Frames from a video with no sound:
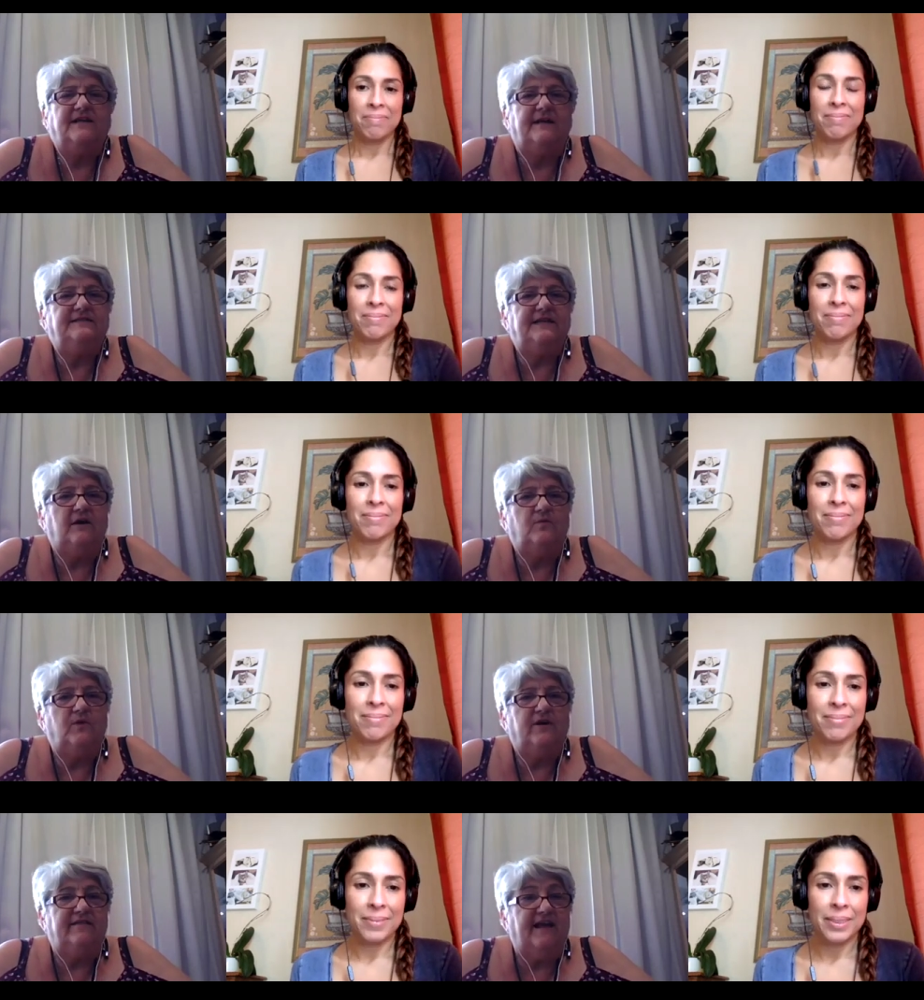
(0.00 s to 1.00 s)
Speaker 1: came
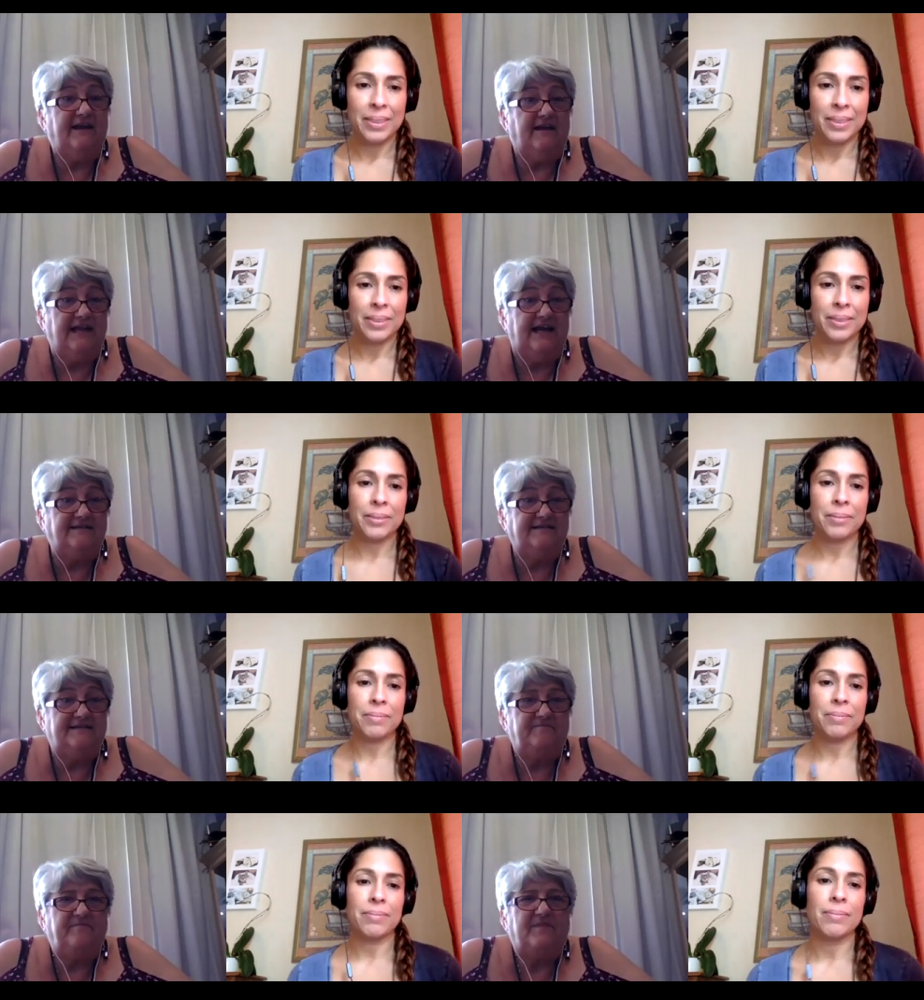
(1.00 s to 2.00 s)
down with
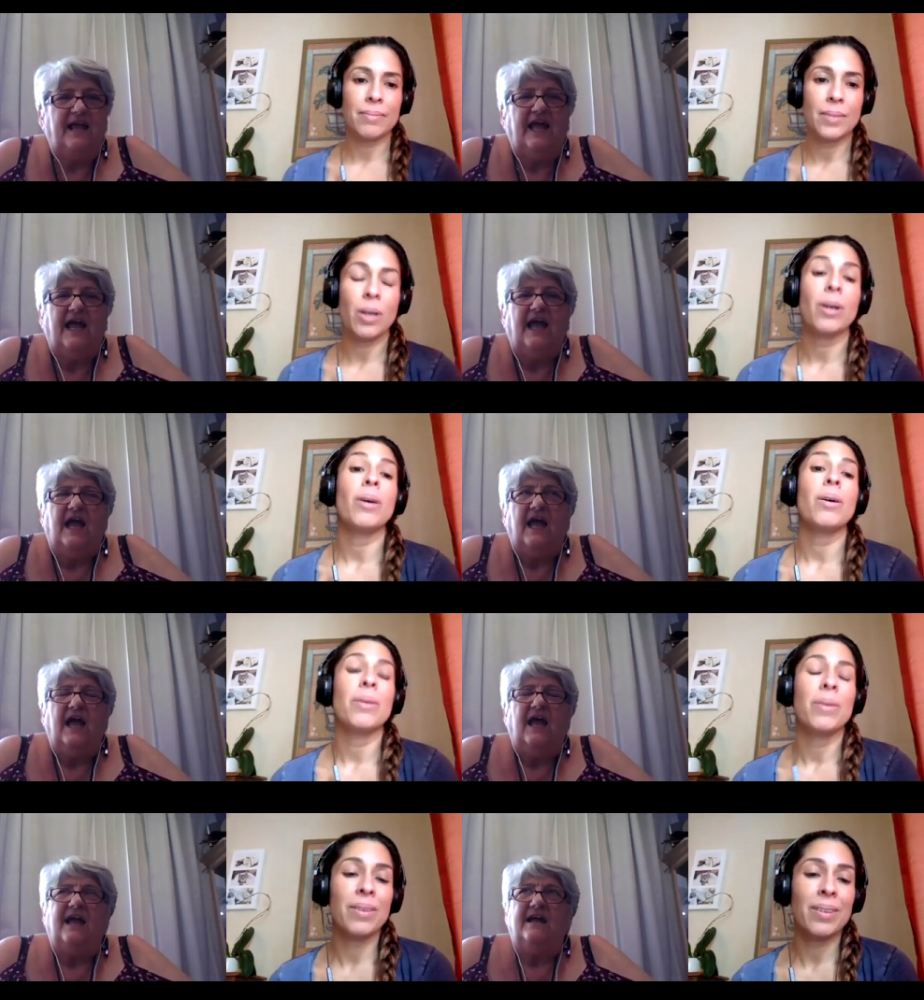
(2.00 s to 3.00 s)
ALS,
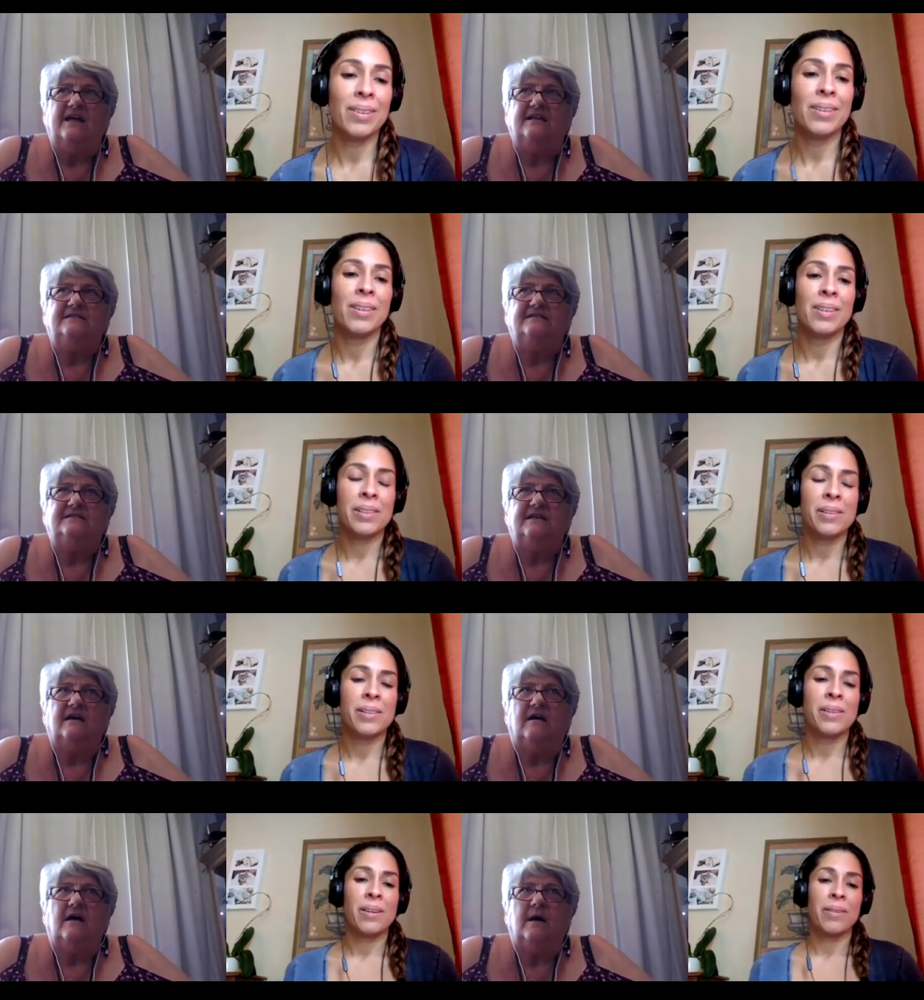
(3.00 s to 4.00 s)
and
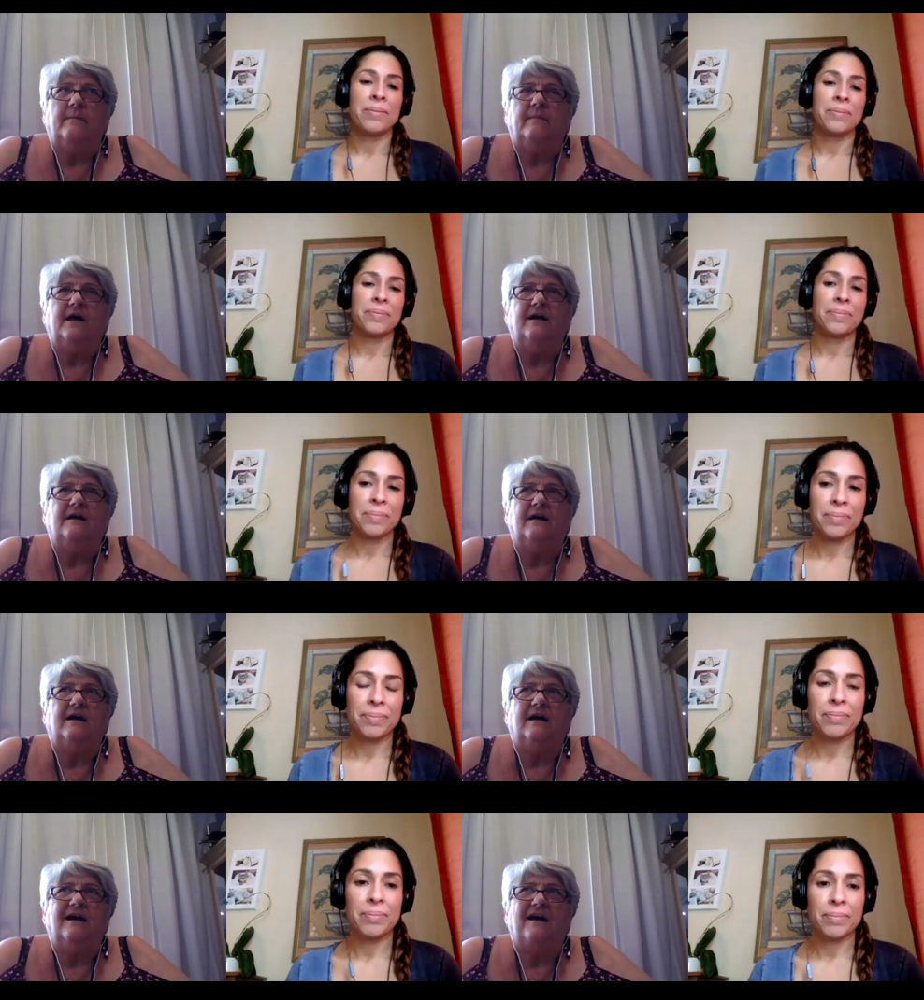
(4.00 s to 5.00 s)
um,
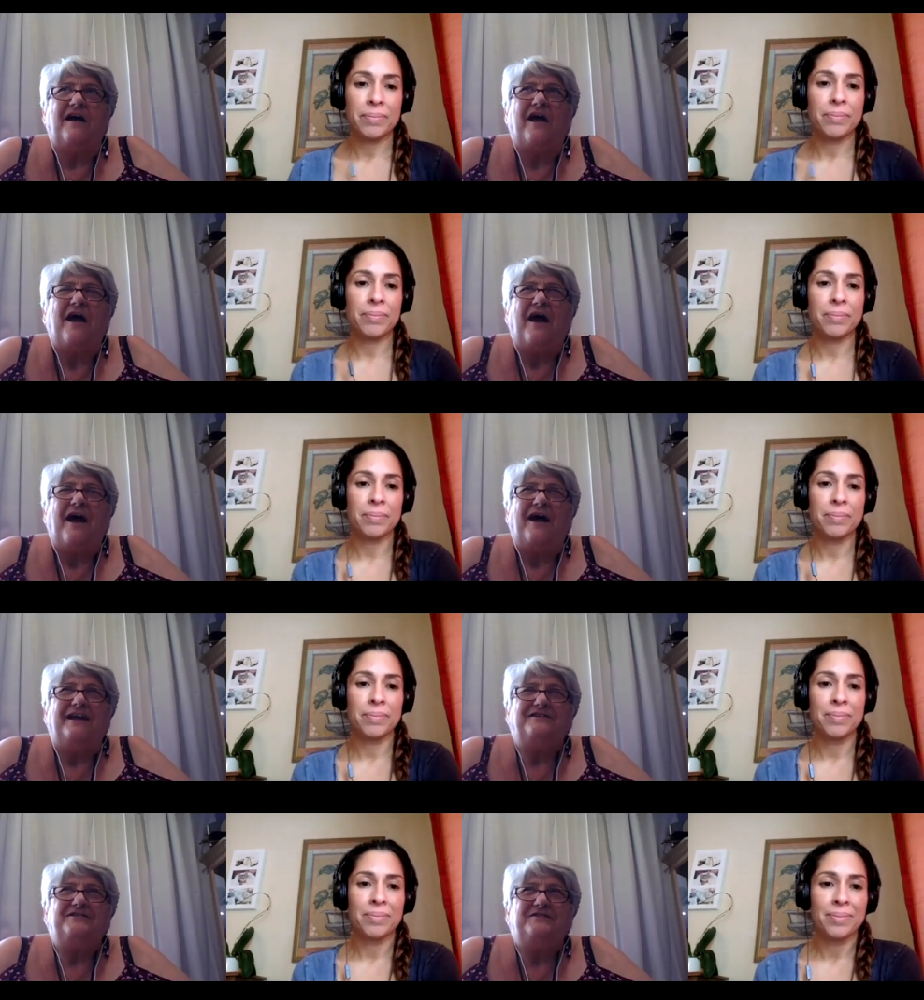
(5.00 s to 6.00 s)

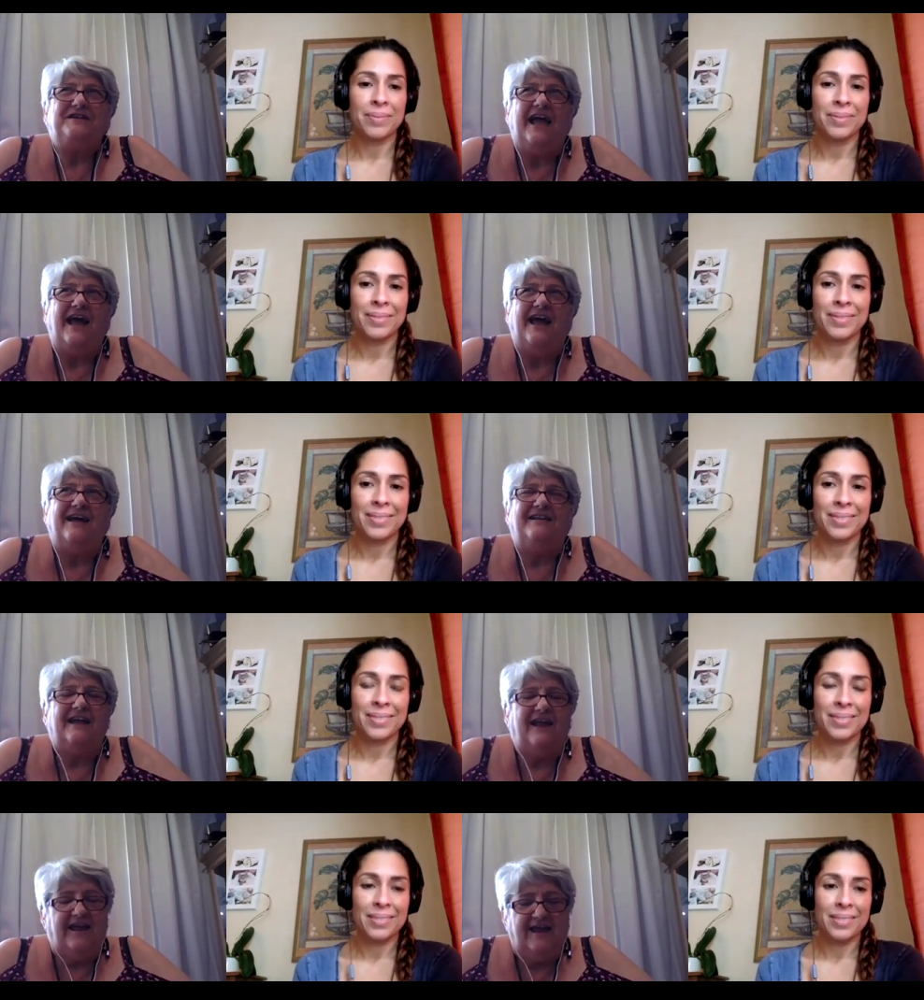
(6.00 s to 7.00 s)
I actually
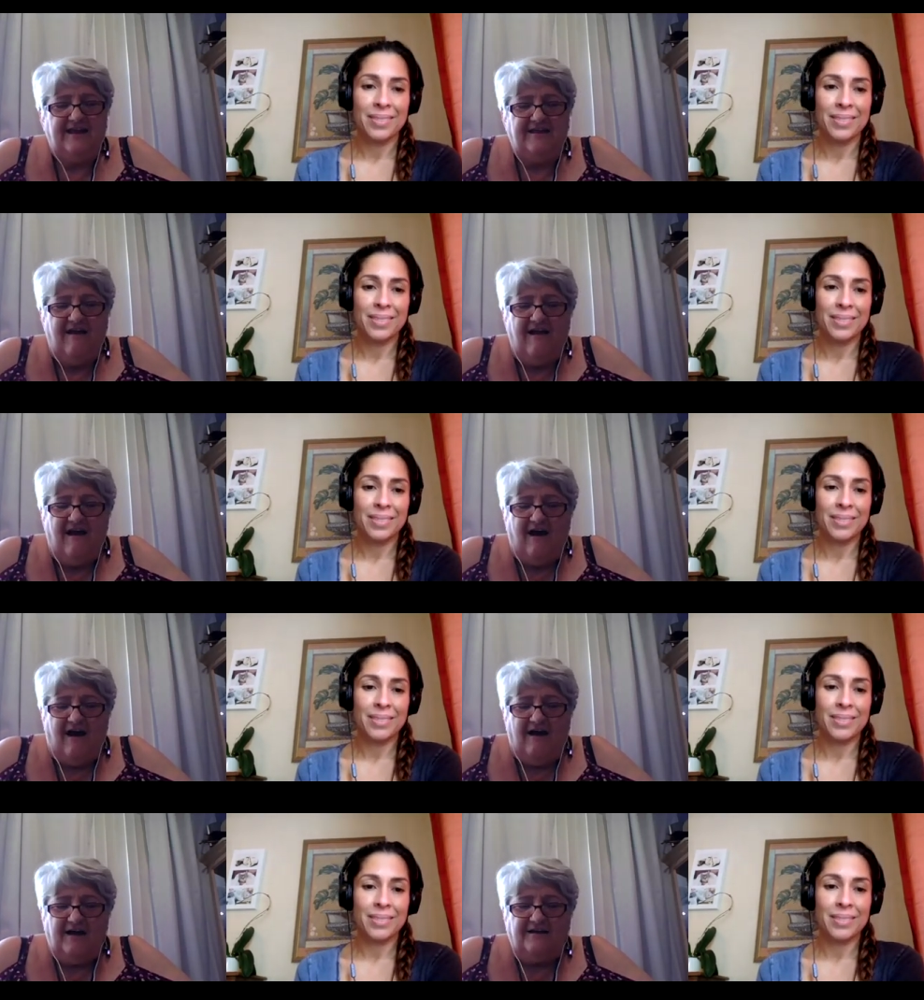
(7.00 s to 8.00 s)
had a
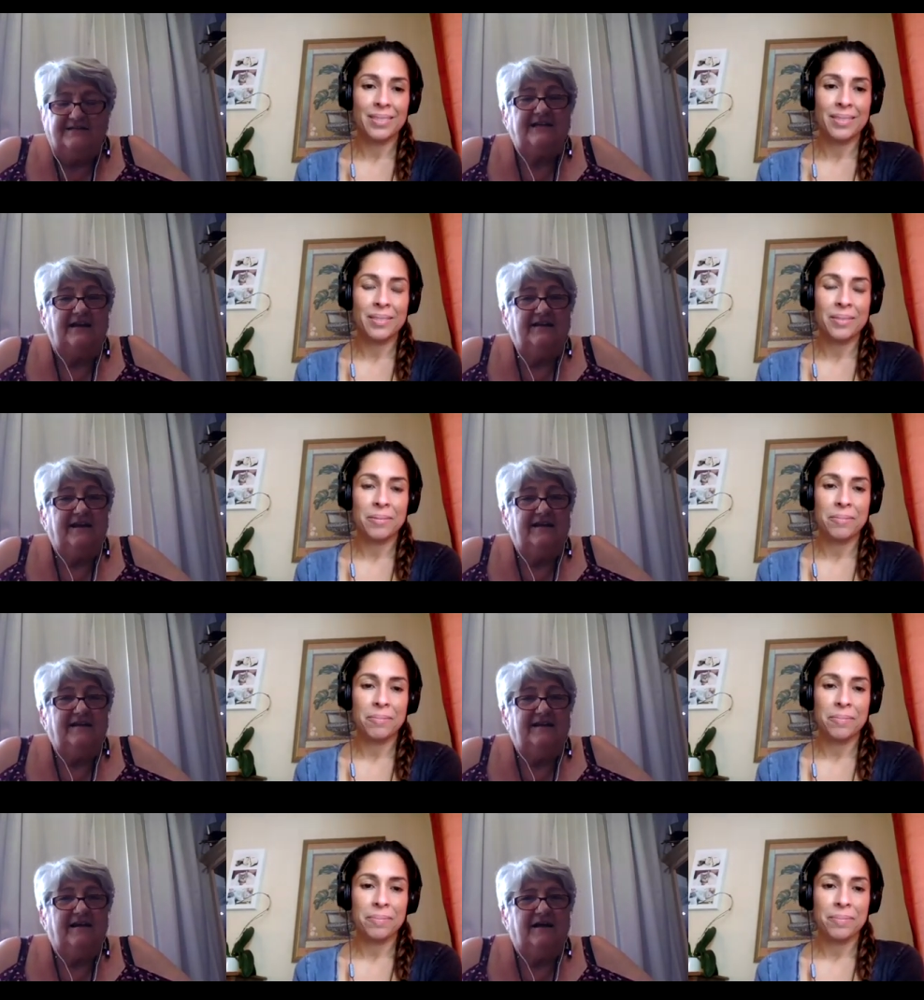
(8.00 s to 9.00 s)
uh,
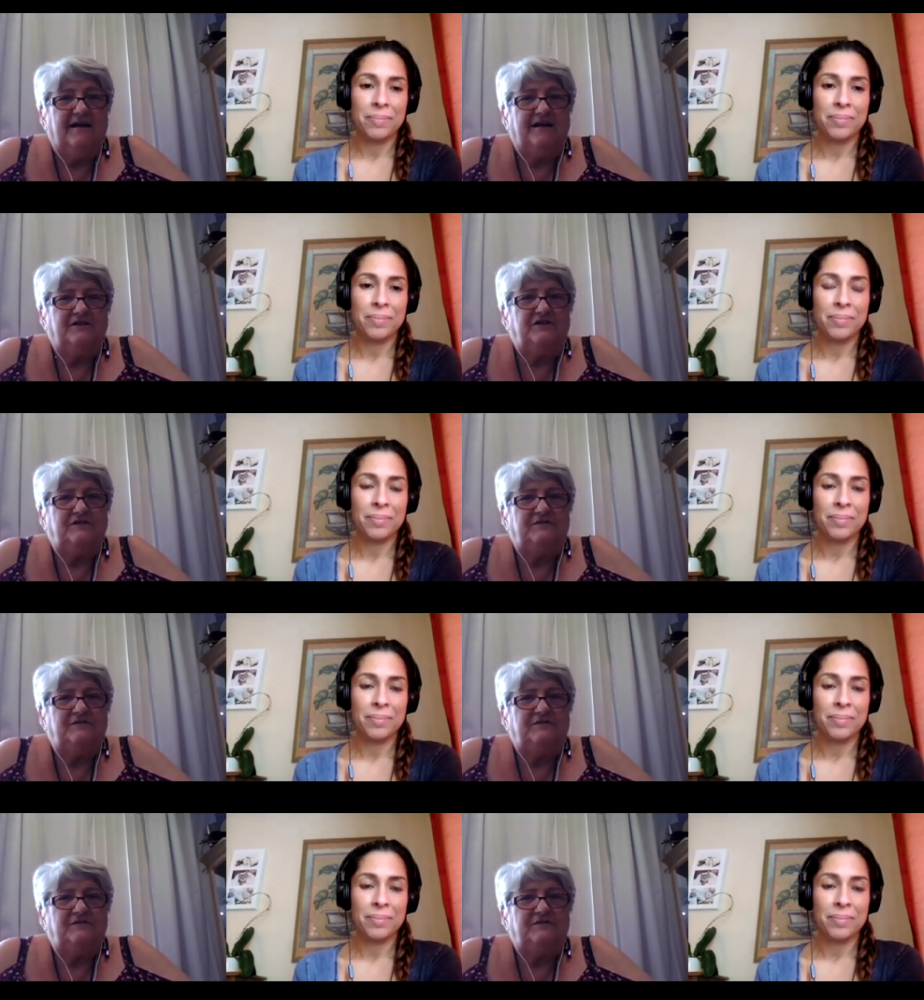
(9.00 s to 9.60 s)
psychic uh,